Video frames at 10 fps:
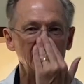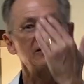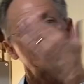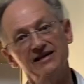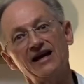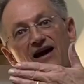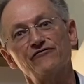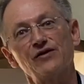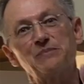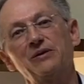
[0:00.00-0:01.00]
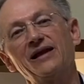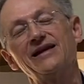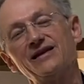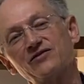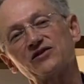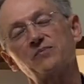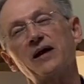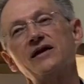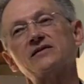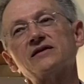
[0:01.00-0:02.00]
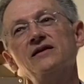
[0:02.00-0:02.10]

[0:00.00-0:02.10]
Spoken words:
see every plane in space,